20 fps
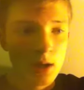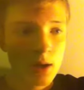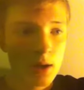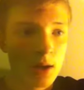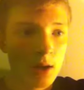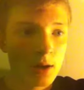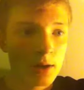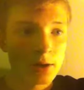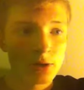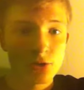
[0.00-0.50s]

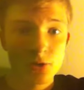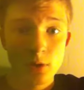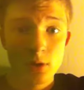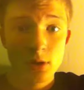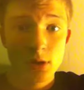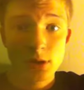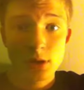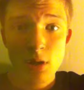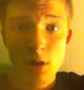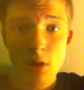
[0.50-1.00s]
enjoy
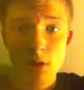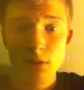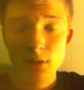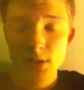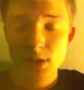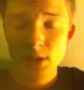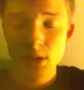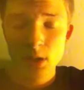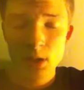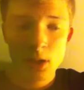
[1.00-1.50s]
the
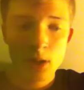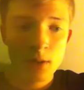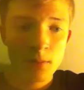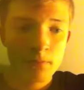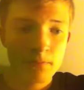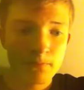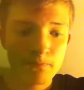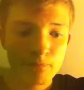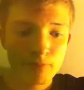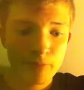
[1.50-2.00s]
songs.
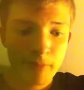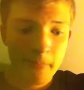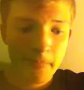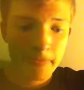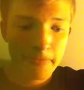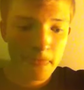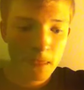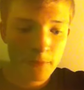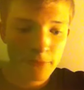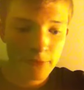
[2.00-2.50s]

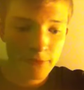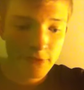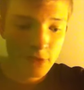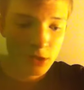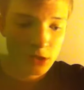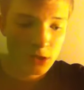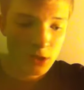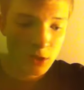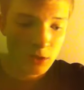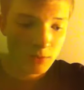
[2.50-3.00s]
The
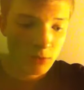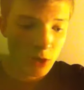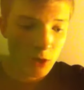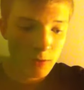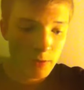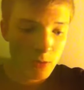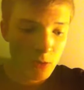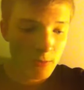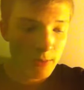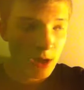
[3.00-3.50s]
first song
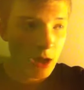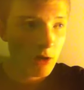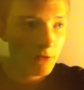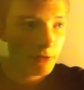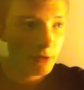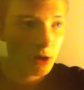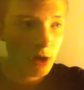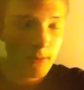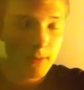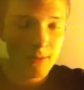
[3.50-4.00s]
probably won't be out
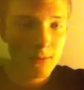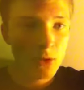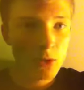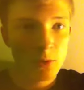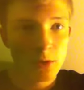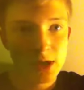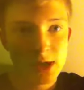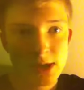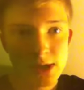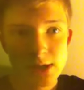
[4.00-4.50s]
for a couple more
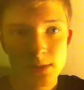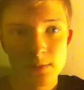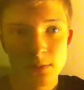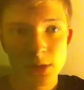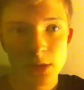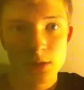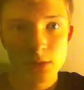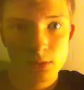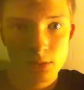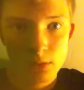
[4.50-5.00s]
weeks,
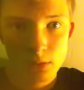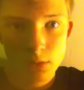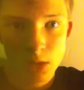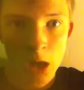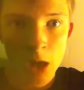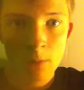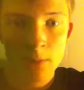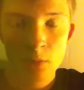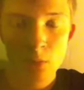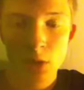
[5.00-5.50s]
but
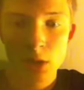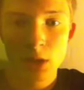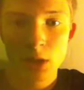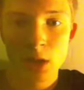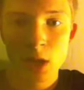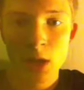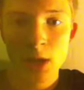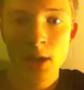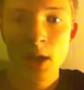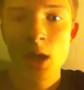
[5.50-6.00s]
I'll be working
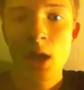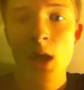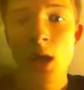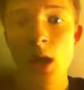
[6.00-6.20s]
on it.